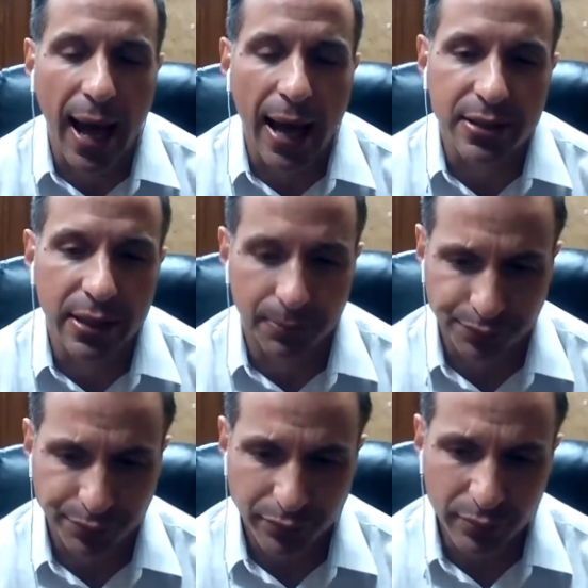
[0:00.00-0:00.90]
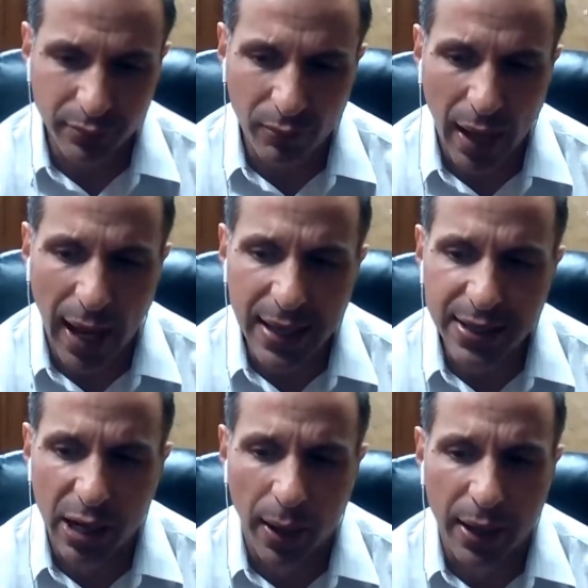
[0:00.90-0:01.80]
And I sat
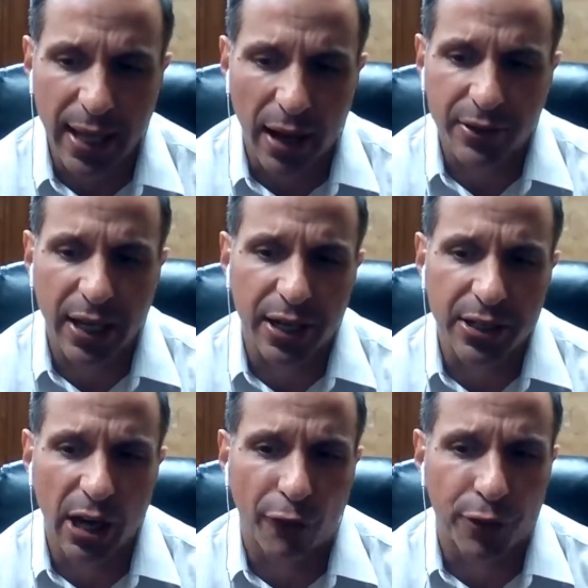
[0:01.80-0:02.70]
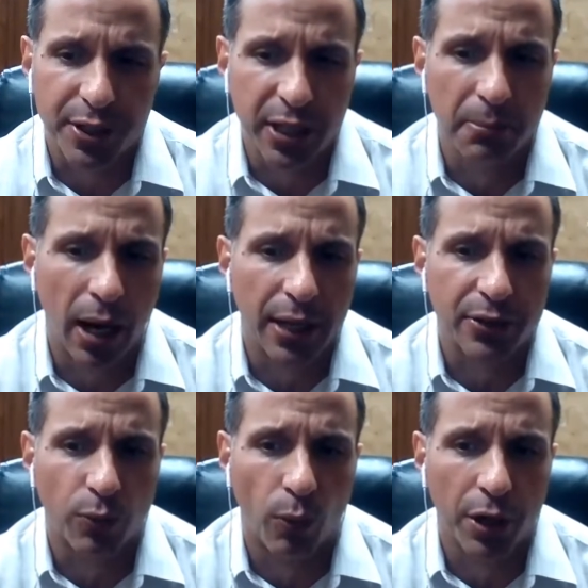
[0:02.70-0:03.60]
around Dallas County Jail for 10 months
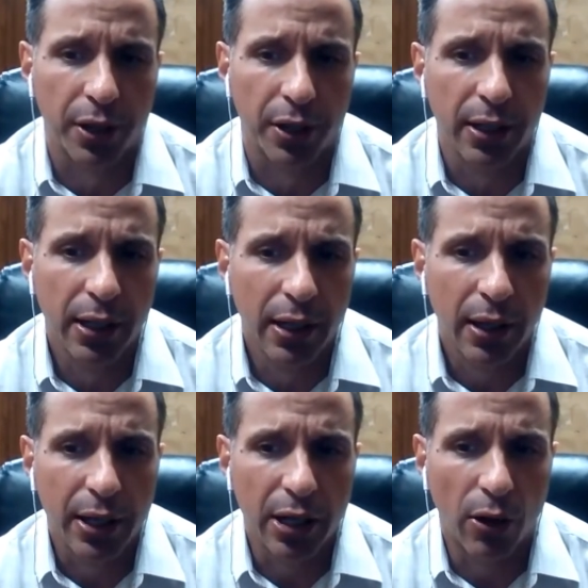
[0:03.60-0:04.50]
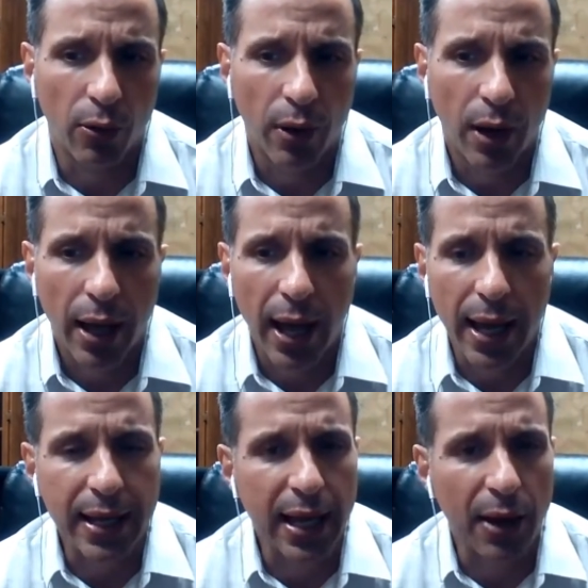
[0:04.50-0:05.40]
wondering, you know, hey,
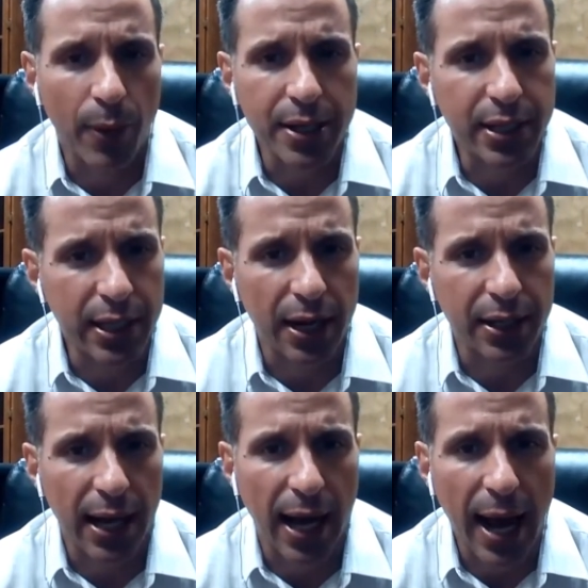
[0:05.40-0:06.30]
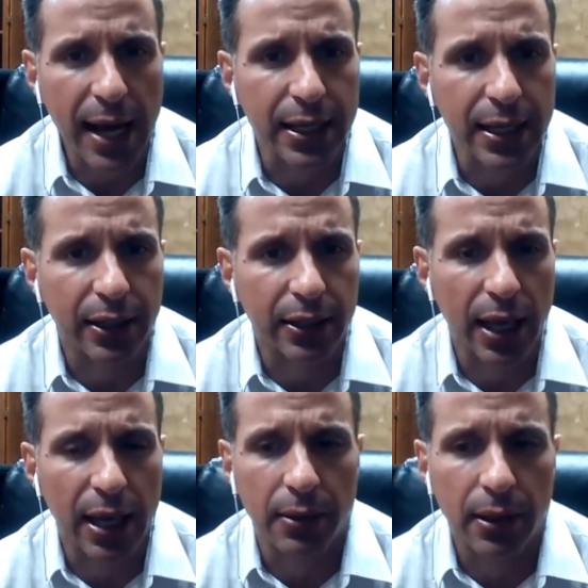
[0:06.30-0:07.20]
I can't wait to get out and get high again.
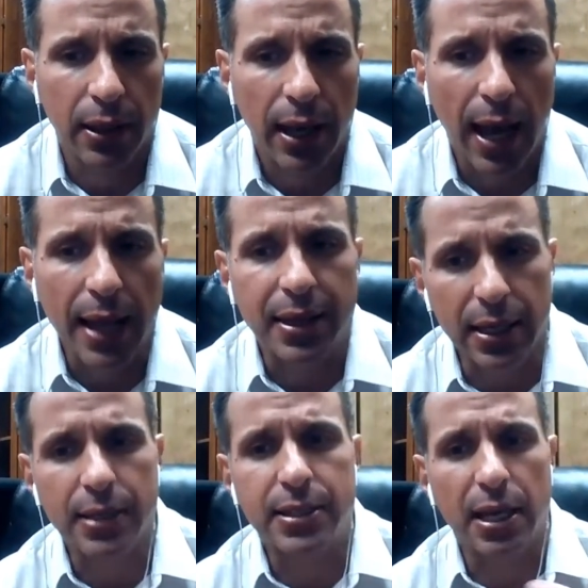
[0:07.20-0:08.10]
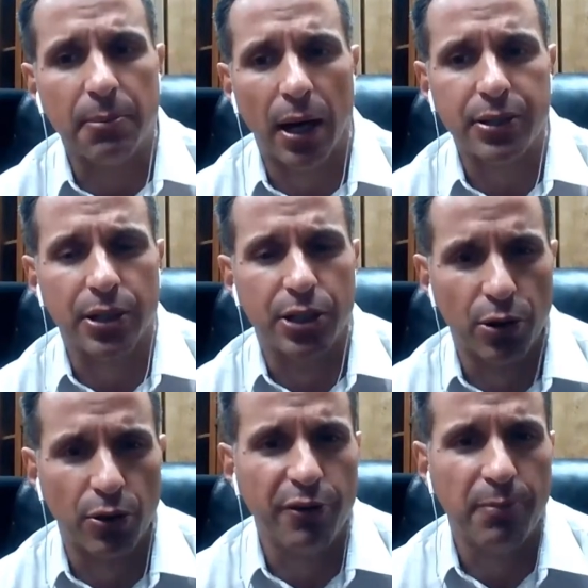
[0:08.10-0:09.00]
And at the end of 10 months, a
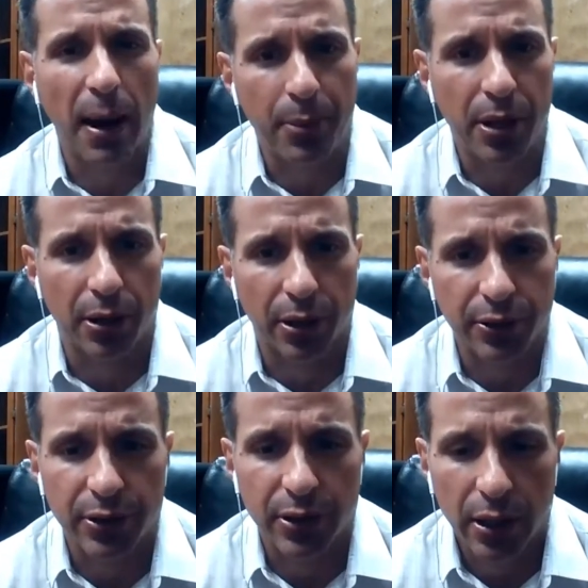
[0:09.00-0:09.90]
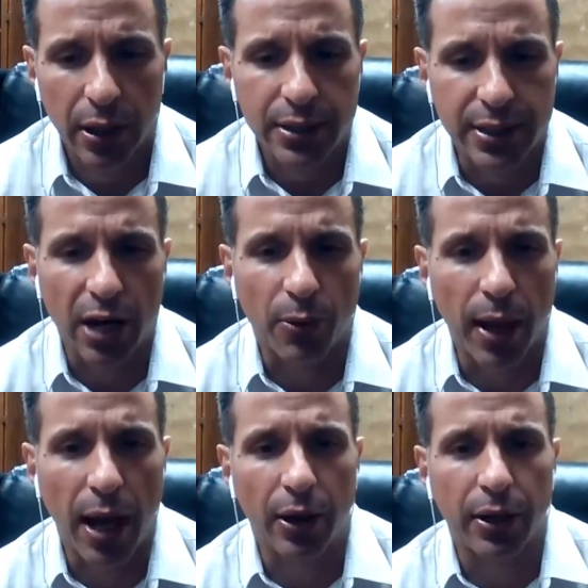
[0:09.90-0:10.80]
jury of my peers sat
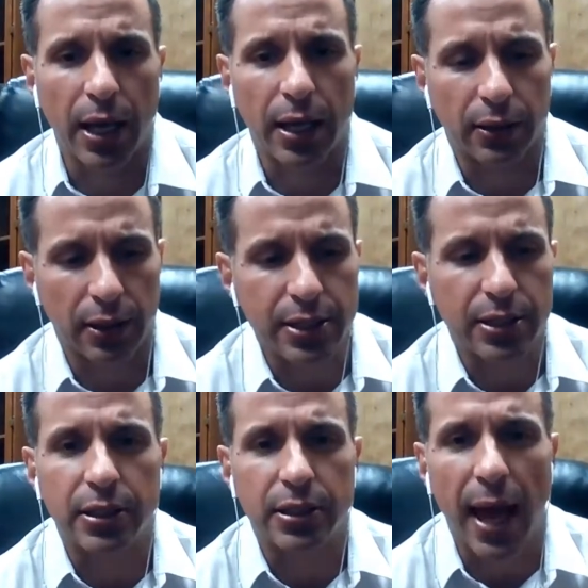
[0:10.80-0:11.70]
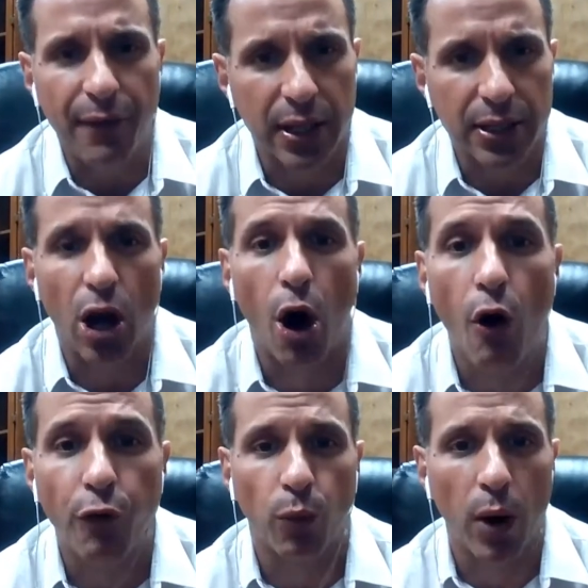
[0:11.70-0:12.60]
around and listened to evidence,
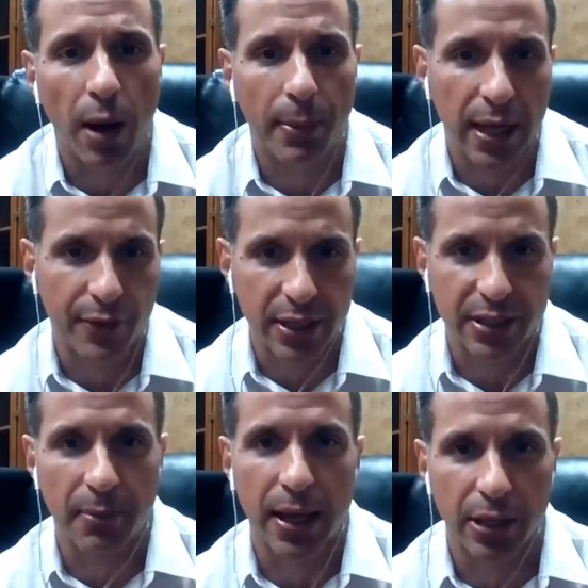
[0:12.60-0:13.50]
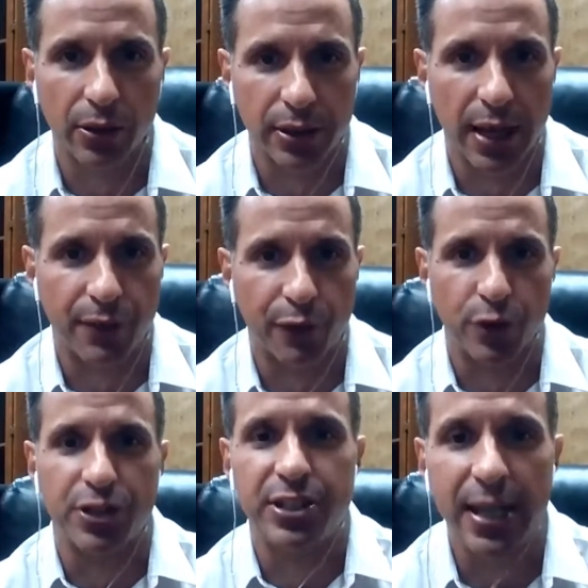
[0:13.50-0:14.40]
overwhelming evidence of my guilt, Devin. For
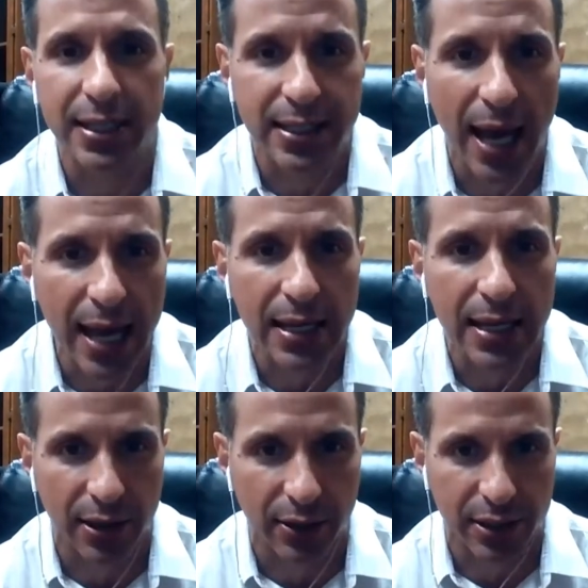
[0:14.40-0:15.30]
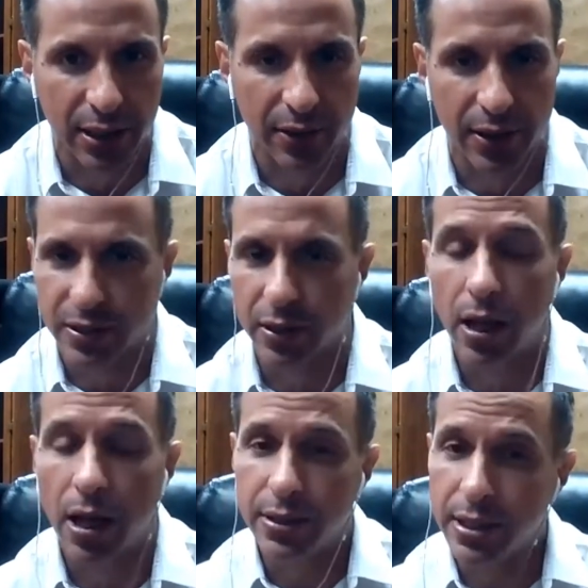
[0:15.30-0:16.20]
6 days, they listened to this.
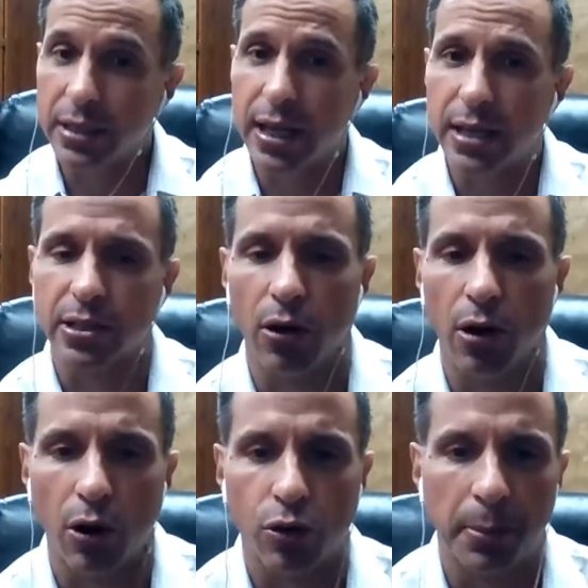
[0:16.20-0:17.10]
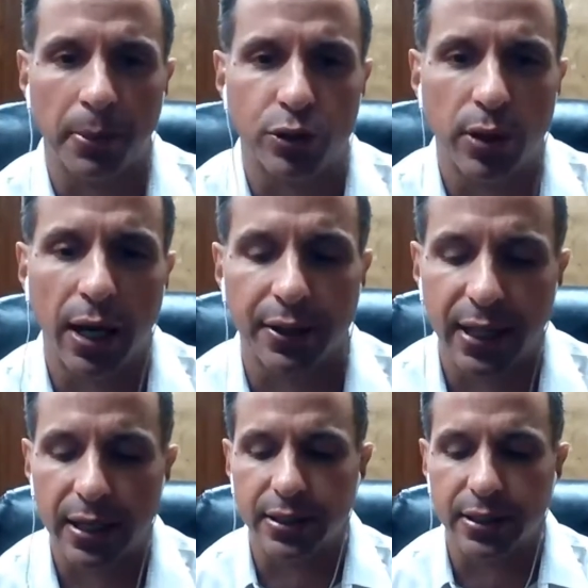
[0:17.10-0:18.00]
6 days is a long criminal trial in
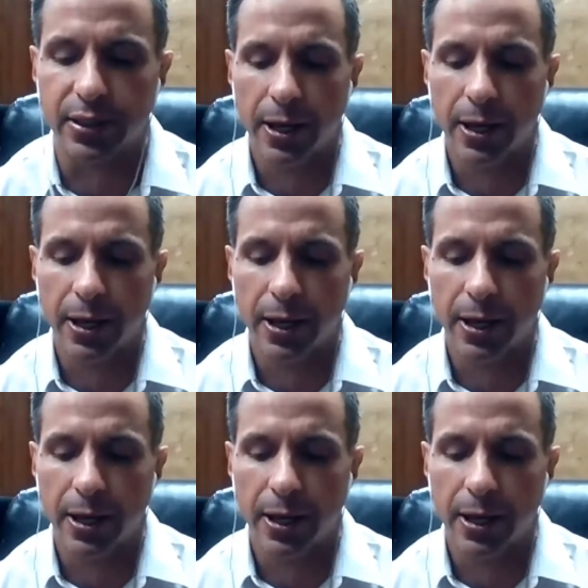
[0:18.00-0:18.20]
Texas.